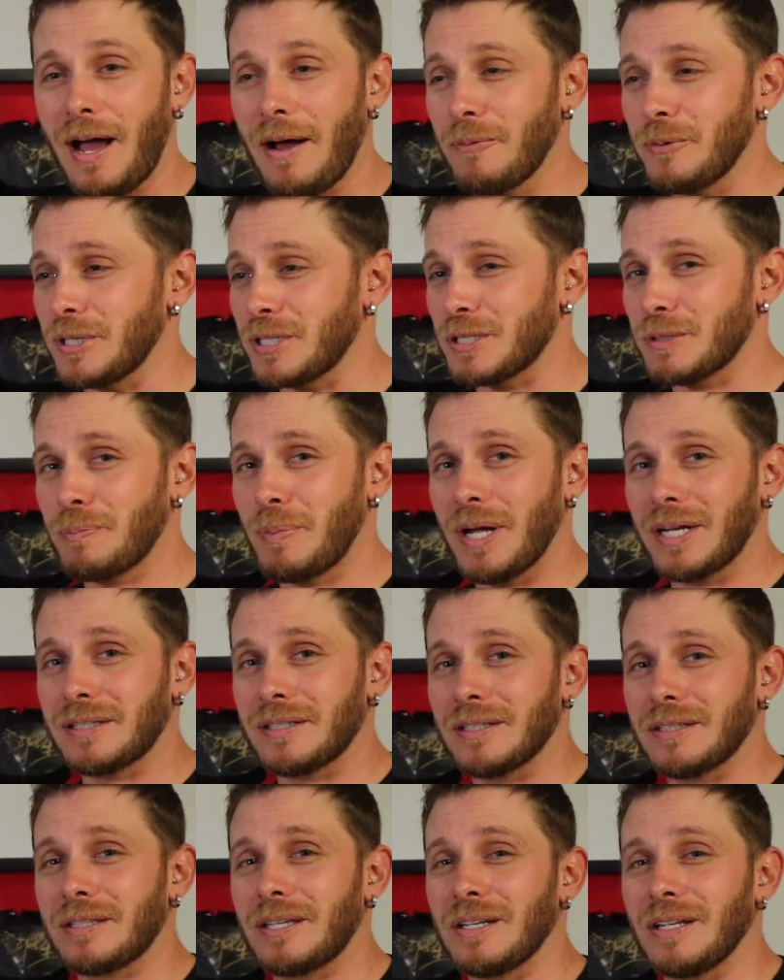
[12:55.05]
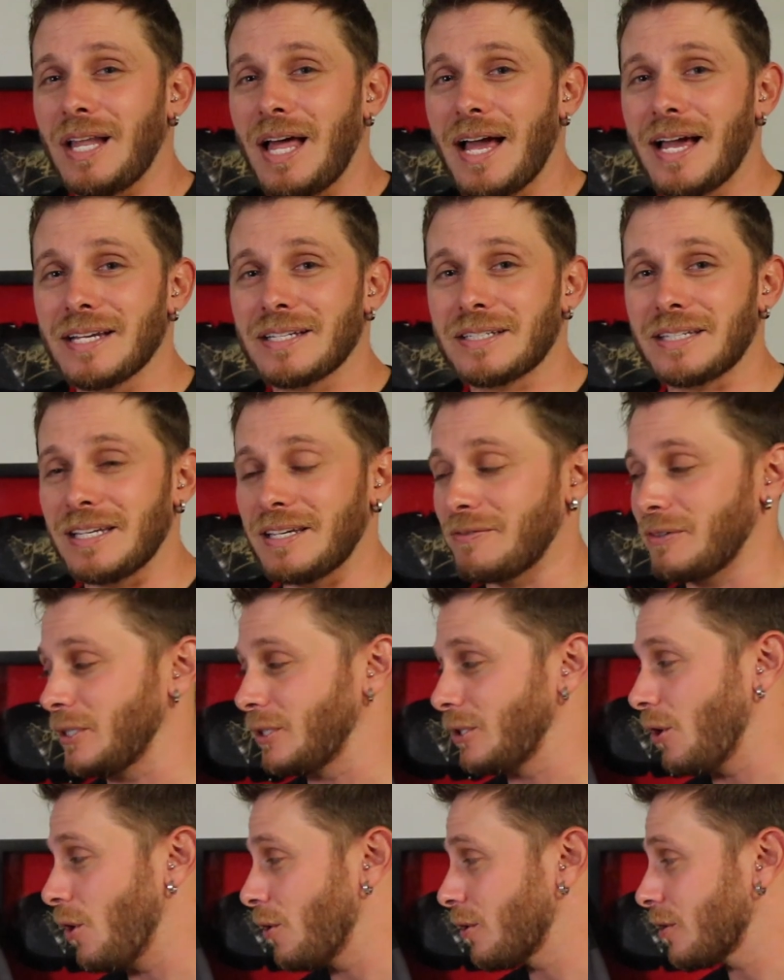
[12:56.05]
I would expect it to last
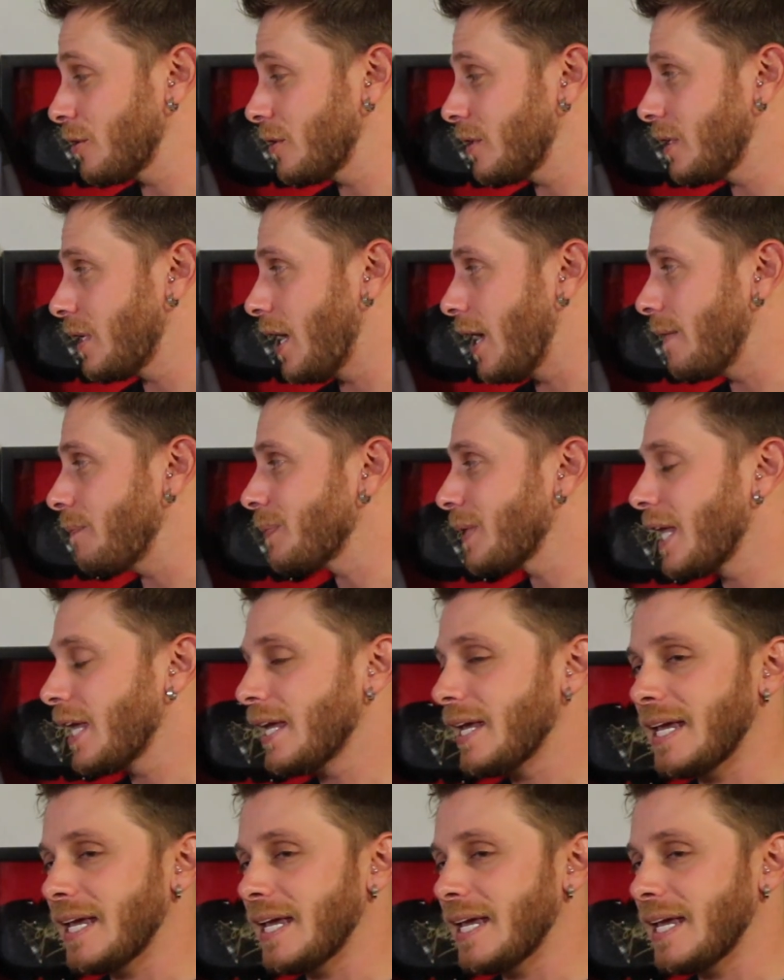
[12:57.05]
even longer than that.